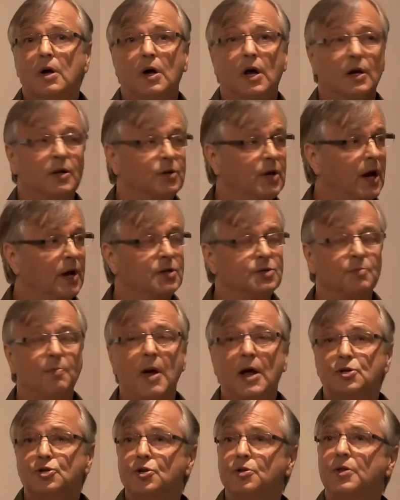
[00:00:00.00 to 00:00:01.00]
And as
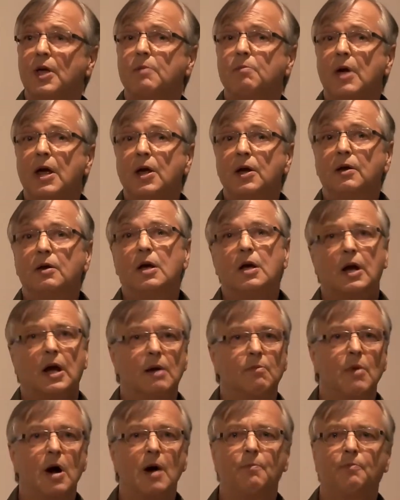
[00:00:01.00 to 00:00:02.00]
mentioned, they may
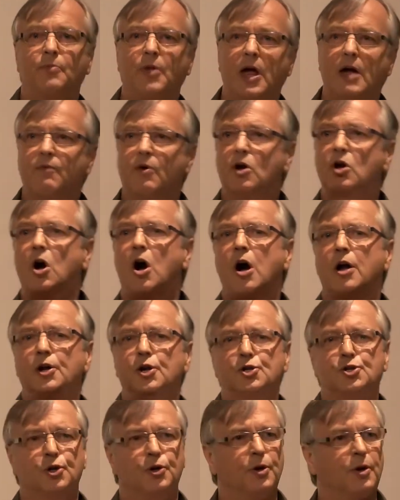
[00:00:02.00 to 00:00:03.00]
come up, they have a
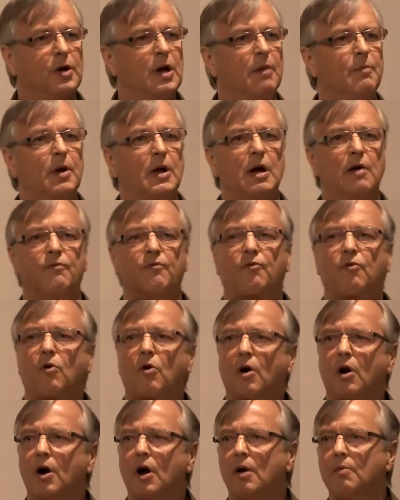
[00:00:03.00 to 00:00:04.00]
cottage, or they're coming up
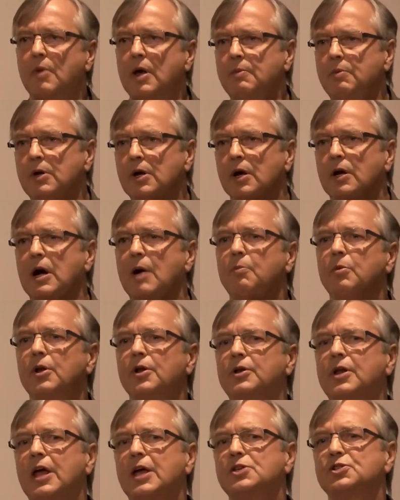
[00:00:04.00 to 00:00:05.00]
for maybe a couple
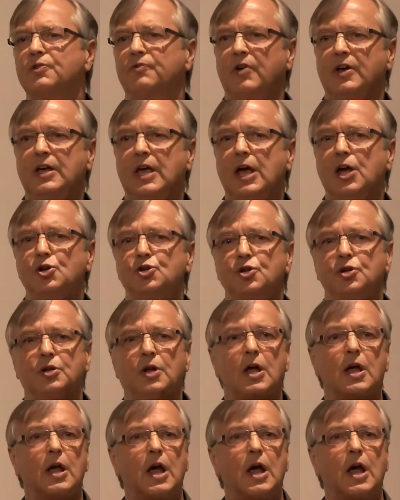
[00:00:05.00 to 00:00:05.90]
of days of vacation,